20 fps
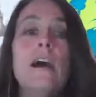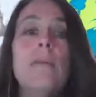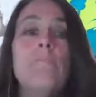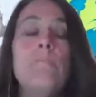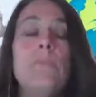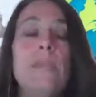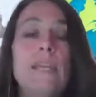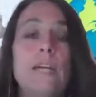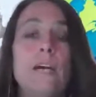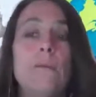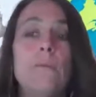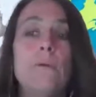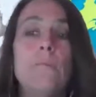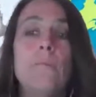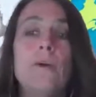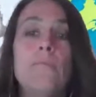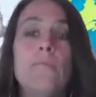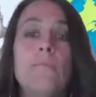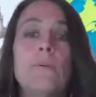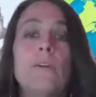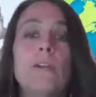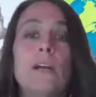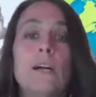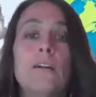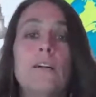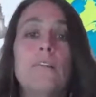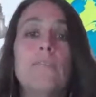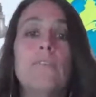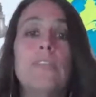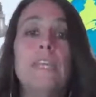become a member
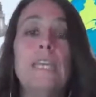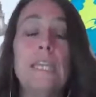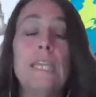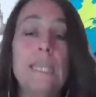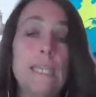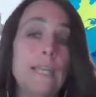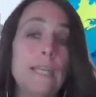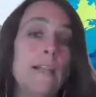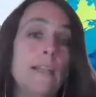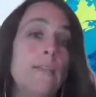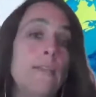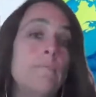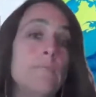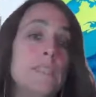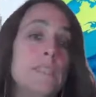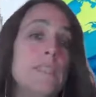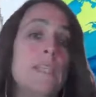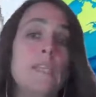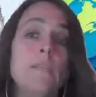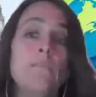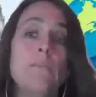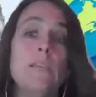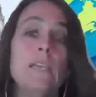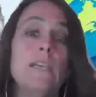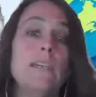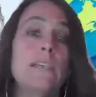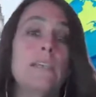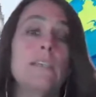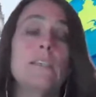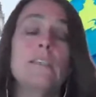of the ELMC,
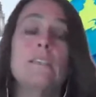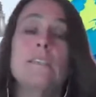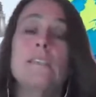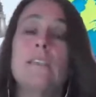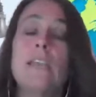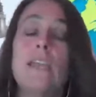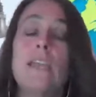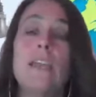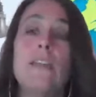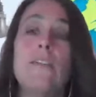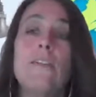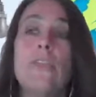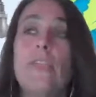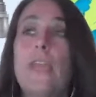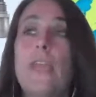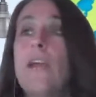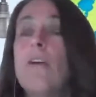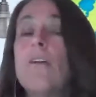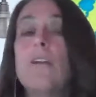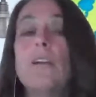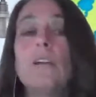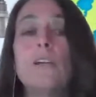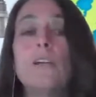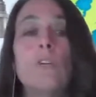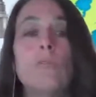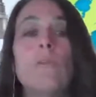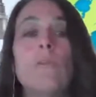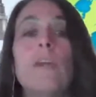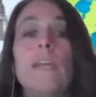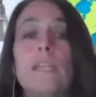because they are a
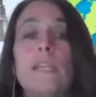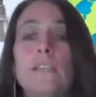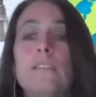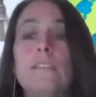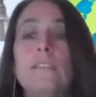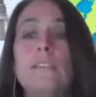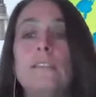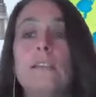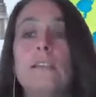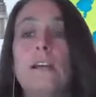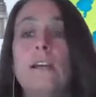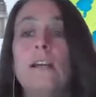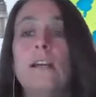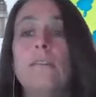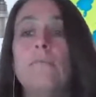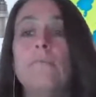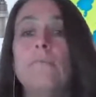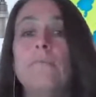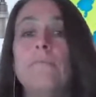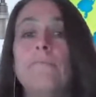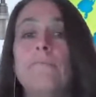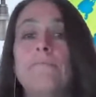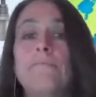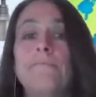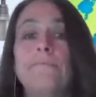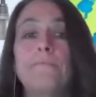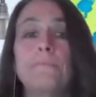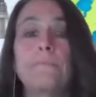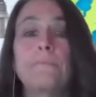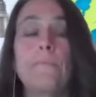great
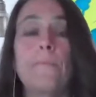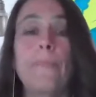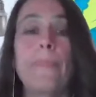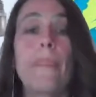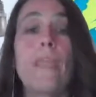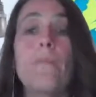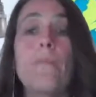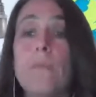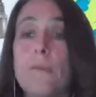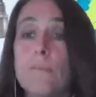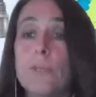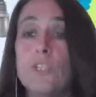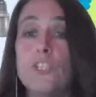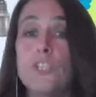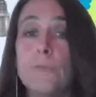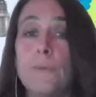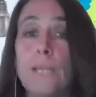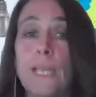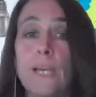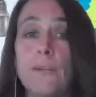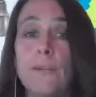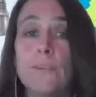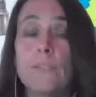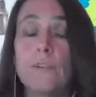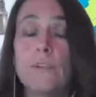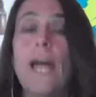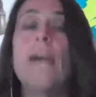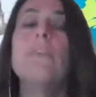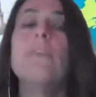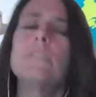membership
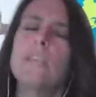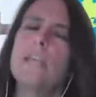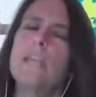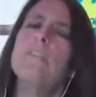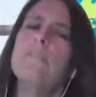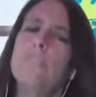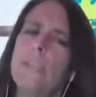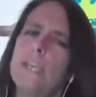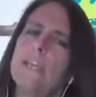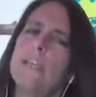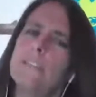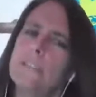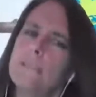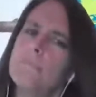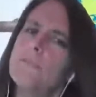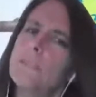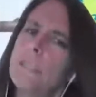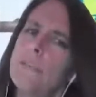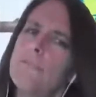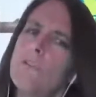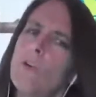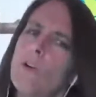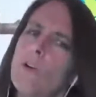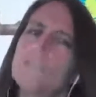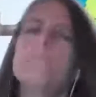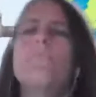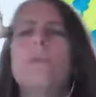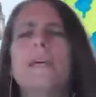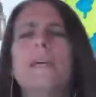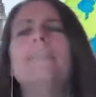council outside of the SMC, of
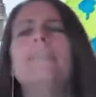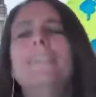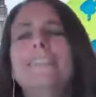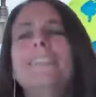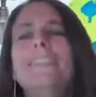course. But